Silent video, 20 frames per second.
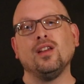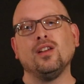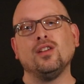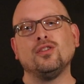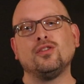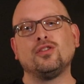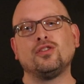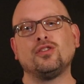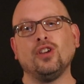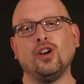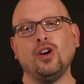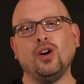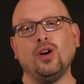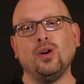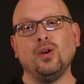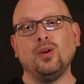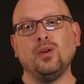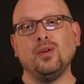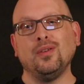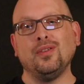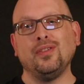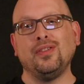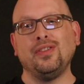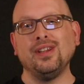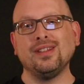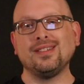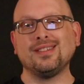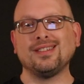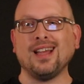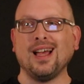So
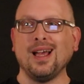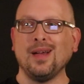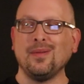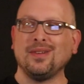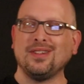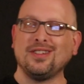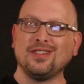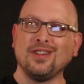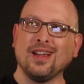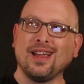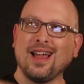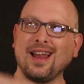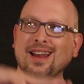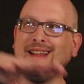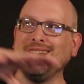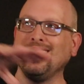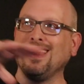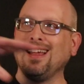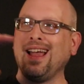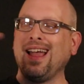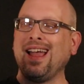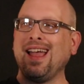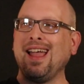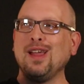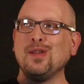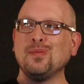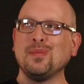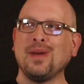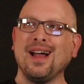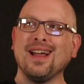this time, I kind of
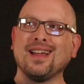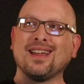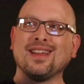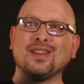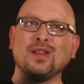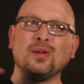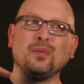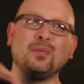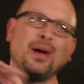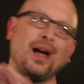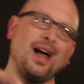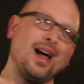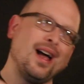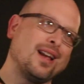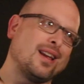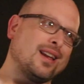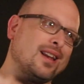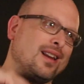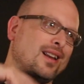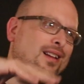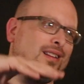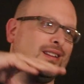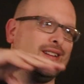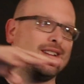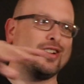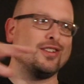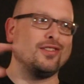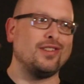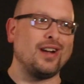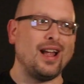hang back in the back and I look
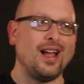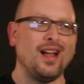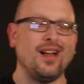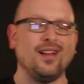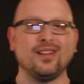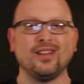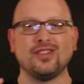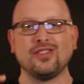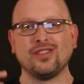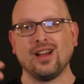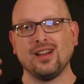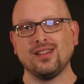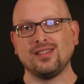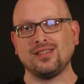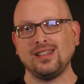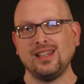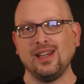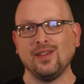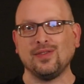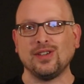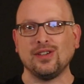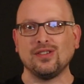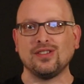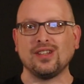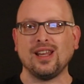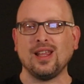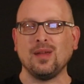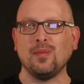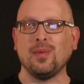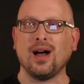around. I try to see if there's
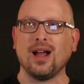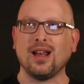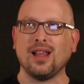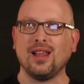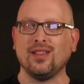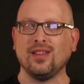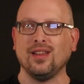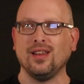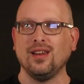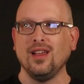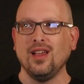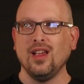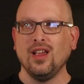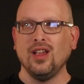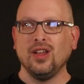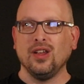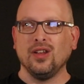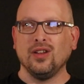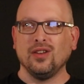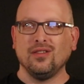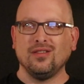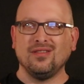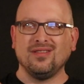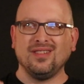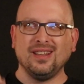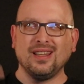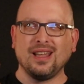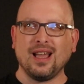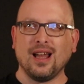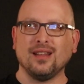anybody that
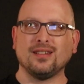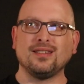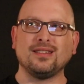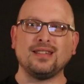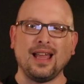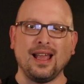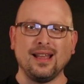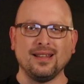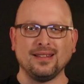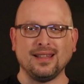really kind of stands